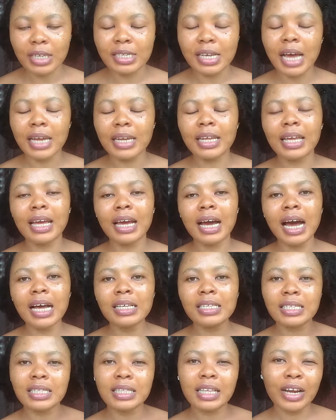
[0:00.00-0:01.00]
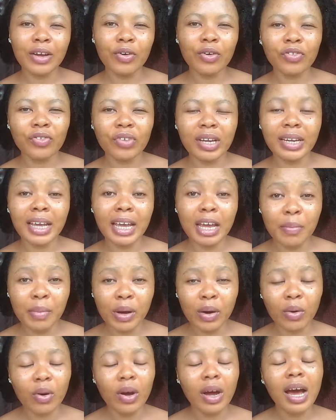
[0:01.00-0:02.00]
and it has 300
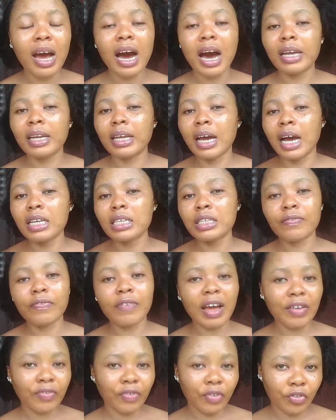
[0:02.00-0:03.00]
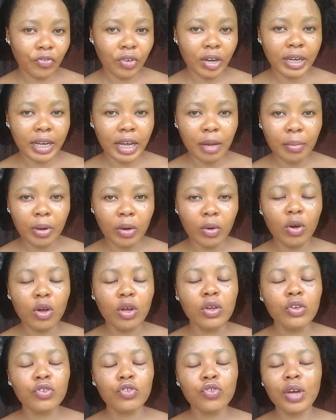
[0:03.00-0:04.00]
ml and it has 500 ml.
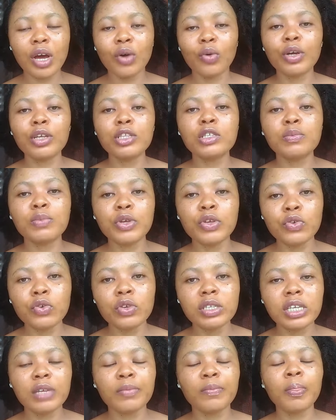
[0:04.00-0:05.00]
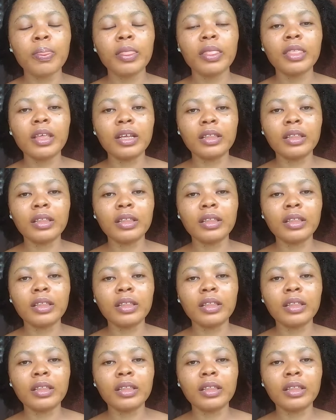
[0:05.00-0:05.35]
So you are going to be using the